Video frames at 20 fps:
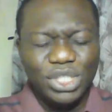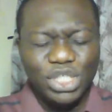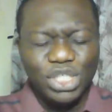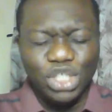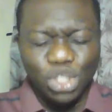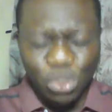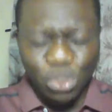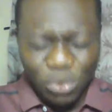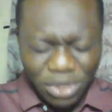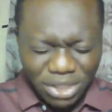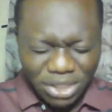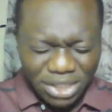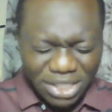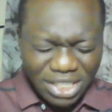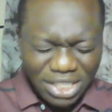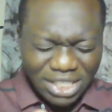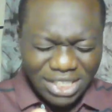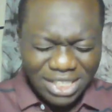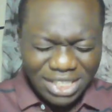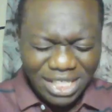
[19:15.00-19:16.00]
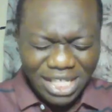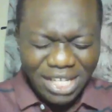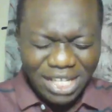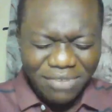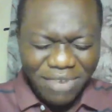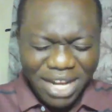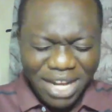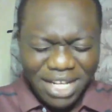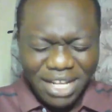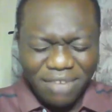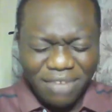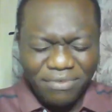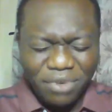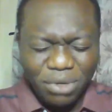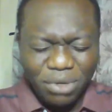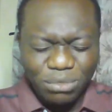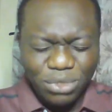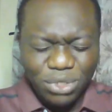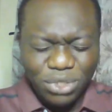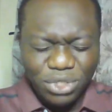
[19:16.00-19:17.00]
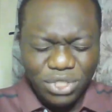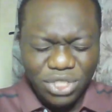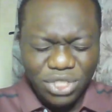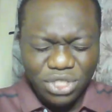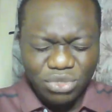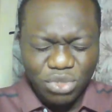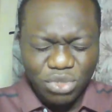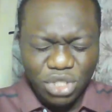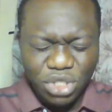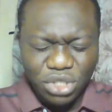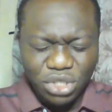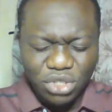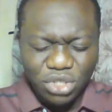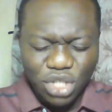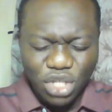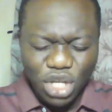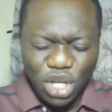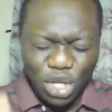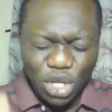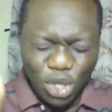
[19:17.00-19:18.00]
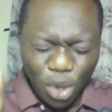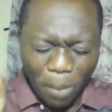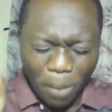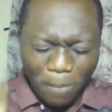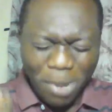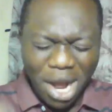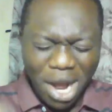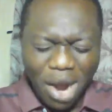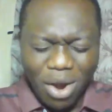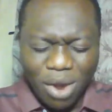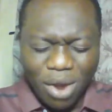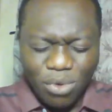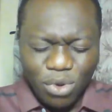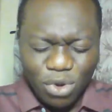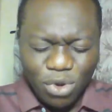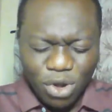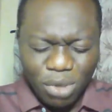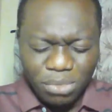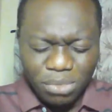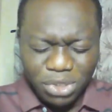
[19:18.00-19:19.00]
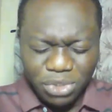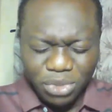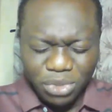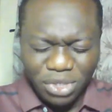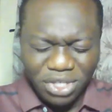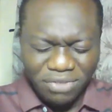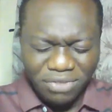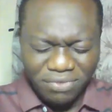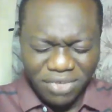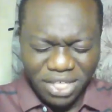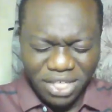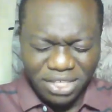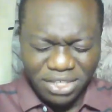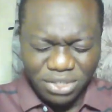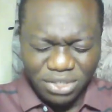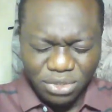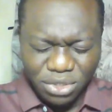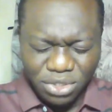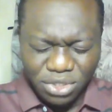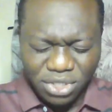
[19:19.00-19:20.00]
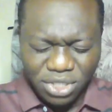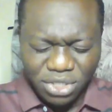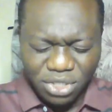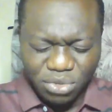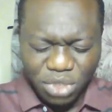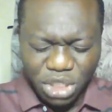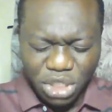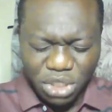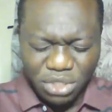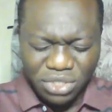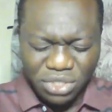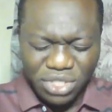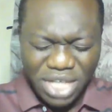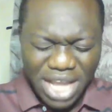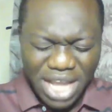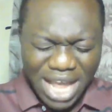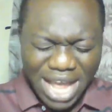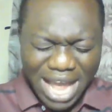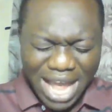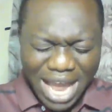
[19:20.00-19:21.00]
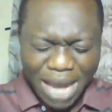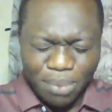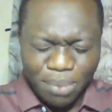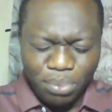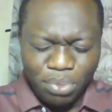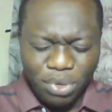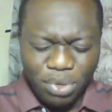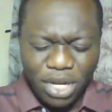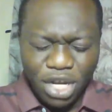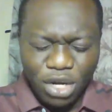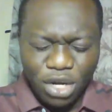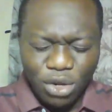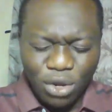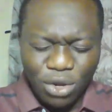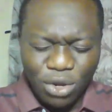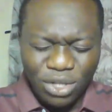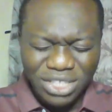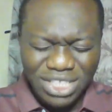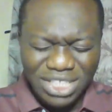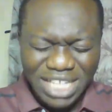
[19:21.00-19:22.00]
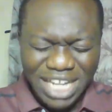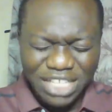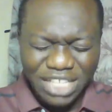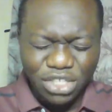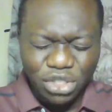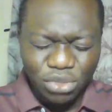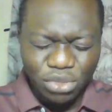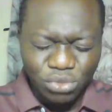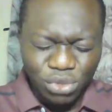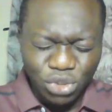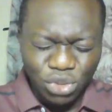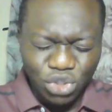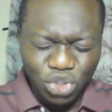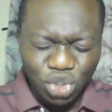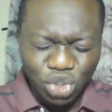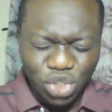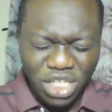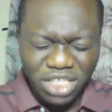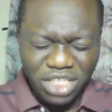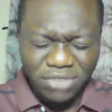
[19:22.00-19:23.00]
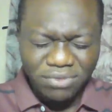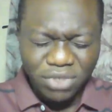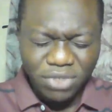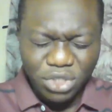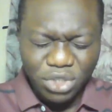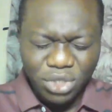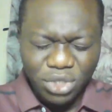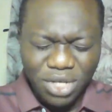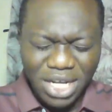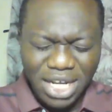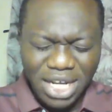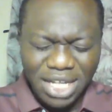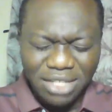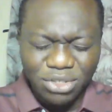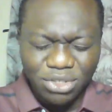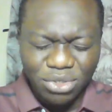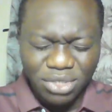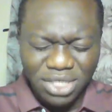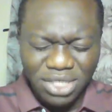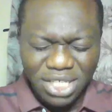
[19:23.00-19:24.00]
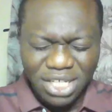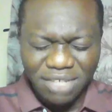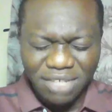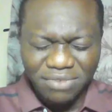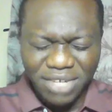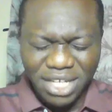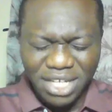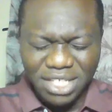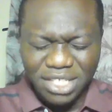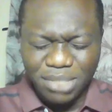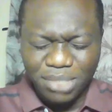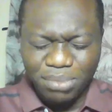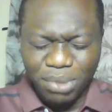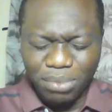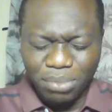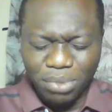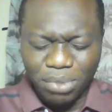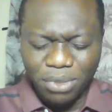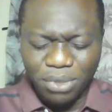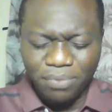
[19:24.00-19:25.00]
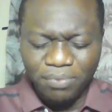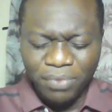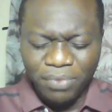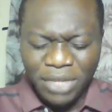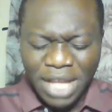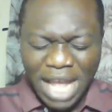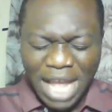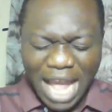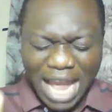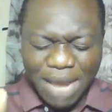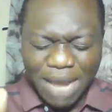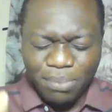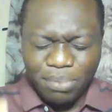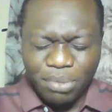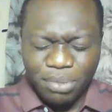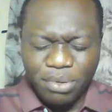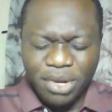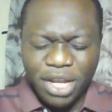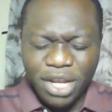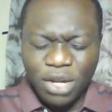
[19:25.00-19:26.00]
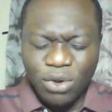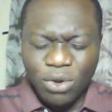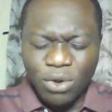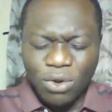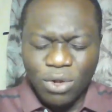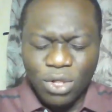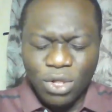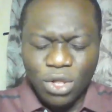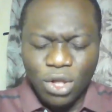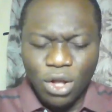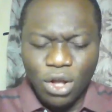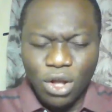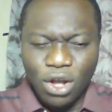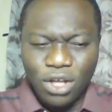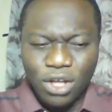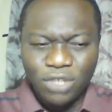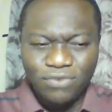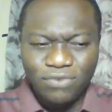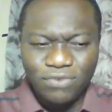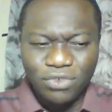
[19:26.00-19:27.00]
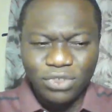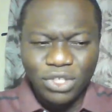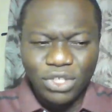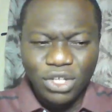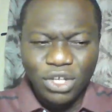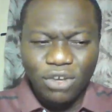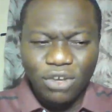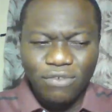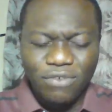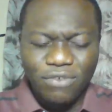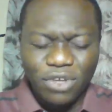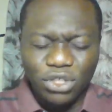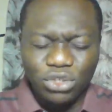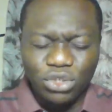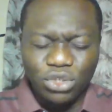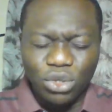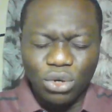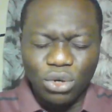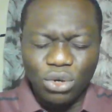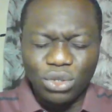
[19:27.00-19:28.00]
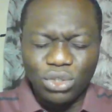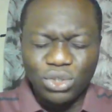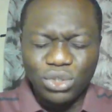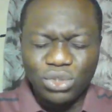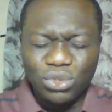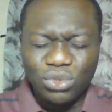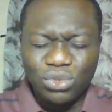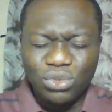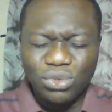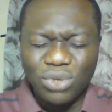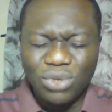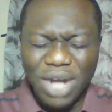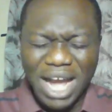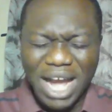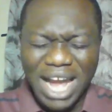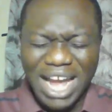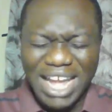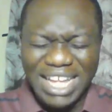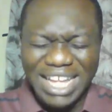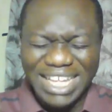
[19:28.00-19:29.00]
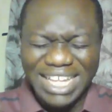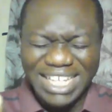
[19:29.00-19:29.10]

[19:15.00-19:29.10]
you will deliver them from those situations. Your power will come into effect in those situations. I pray, Lord, that you will stretch forth your hand to deliver these people. I pray, oh God, for those who are